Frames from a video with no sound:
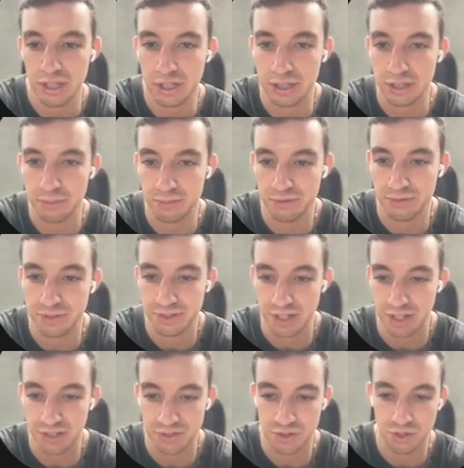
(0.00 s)
But for the
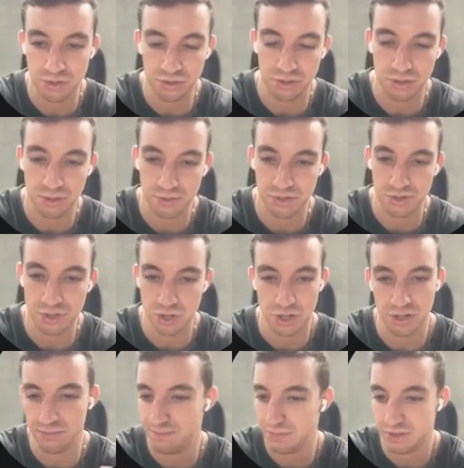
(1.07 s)
sake of this tutorial, I'm just going to show
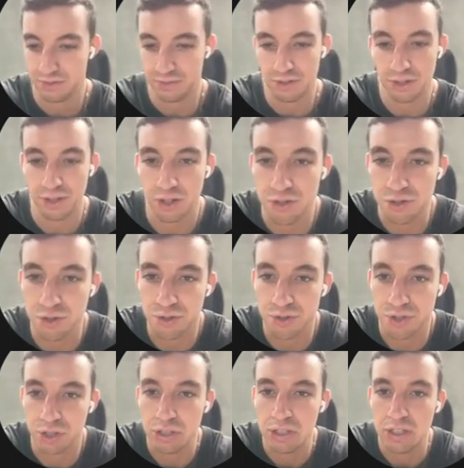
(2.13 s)
you this is around 100 or
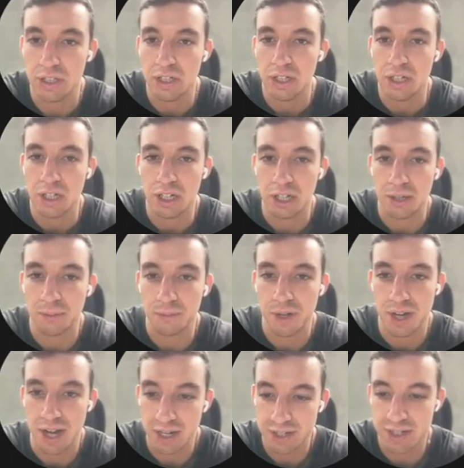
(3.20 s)
so.
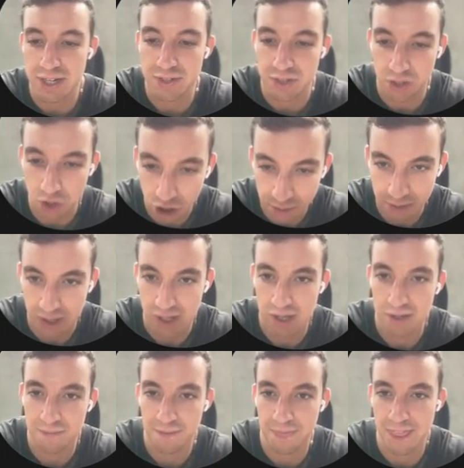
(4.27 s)
Next is the copy.
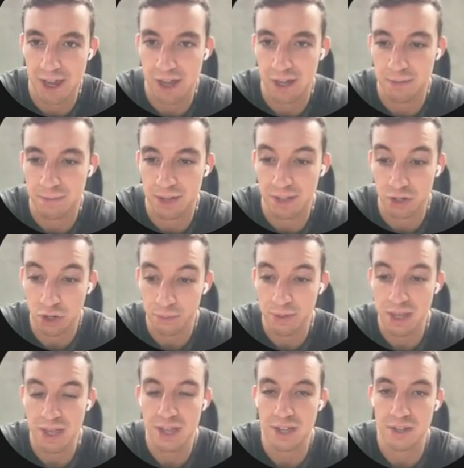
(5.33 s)
And the
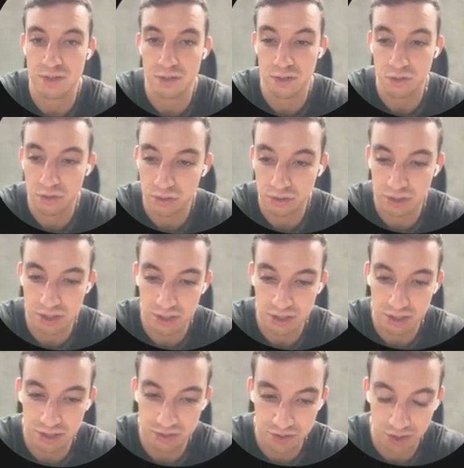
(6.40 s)
copy
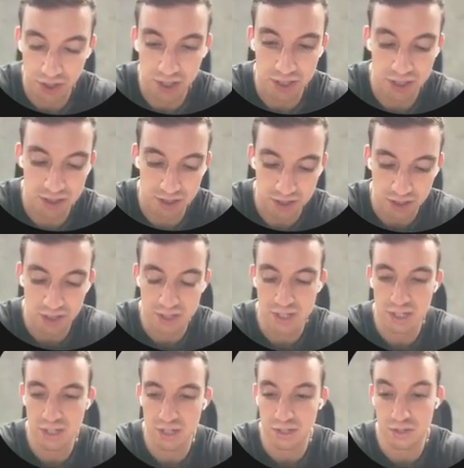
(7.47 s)
alongside the
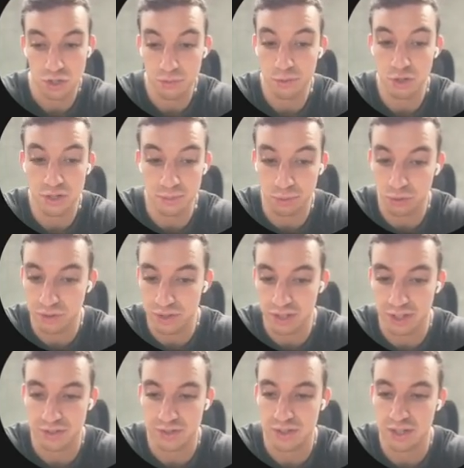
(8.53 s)
targeting are the two most important
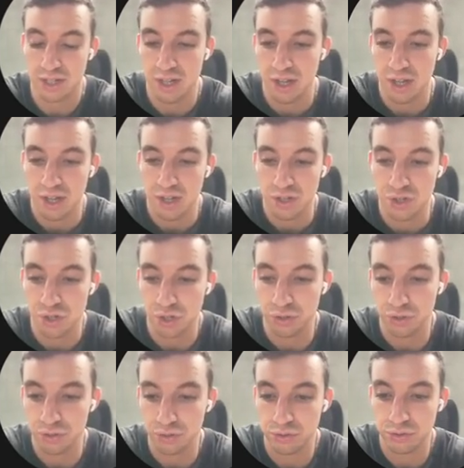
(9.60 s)
things.
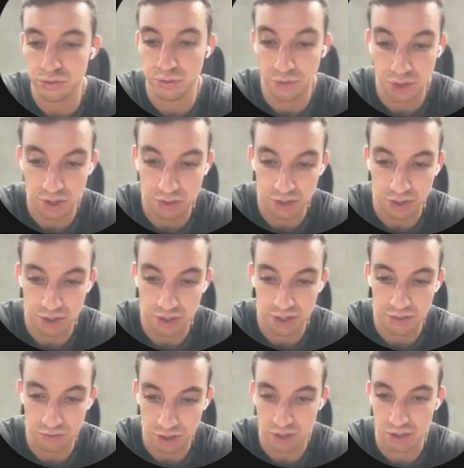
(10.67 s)
So we've already got
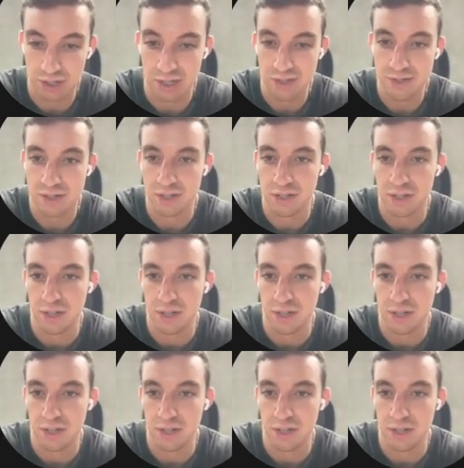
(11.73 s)
a really good list.